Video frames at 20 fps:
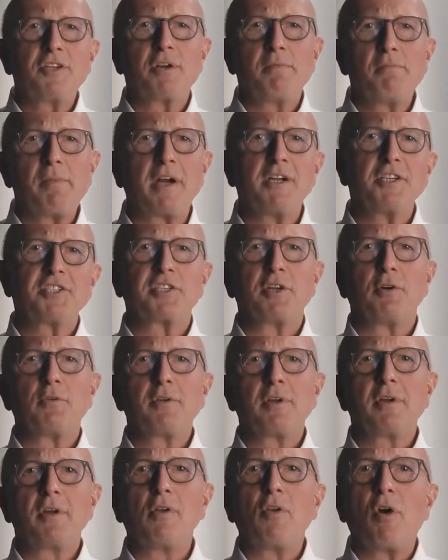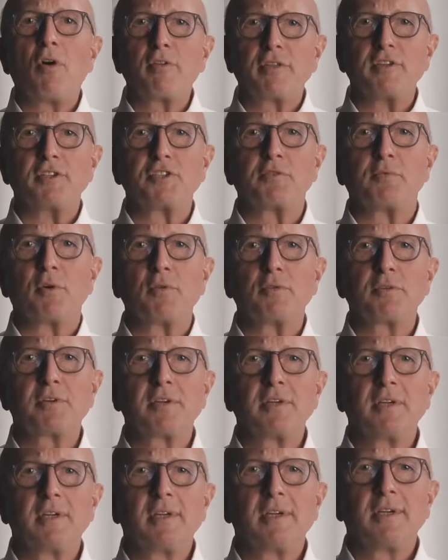Because it is the base for the
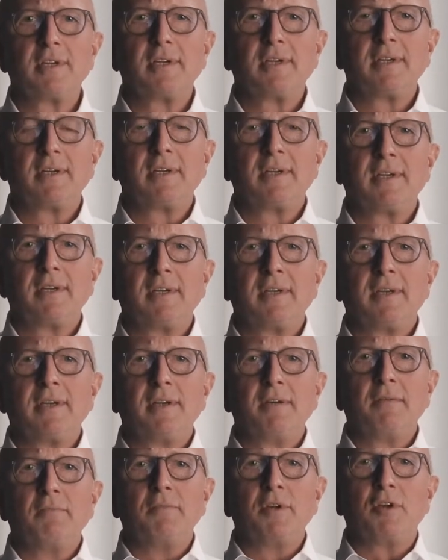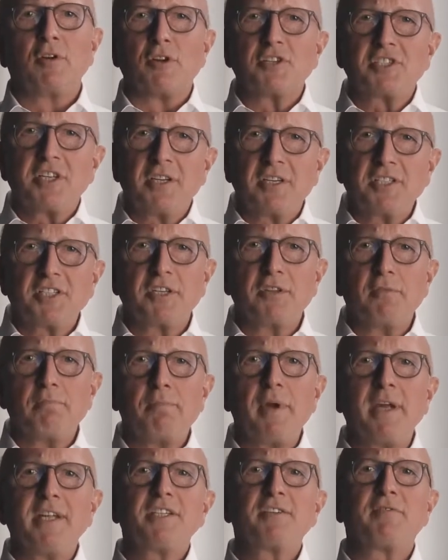series production vehicle, we will
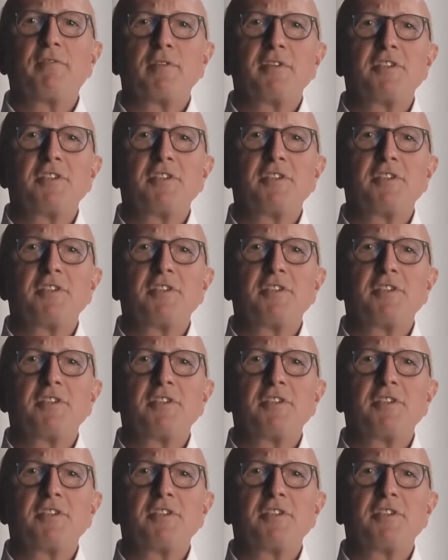bring into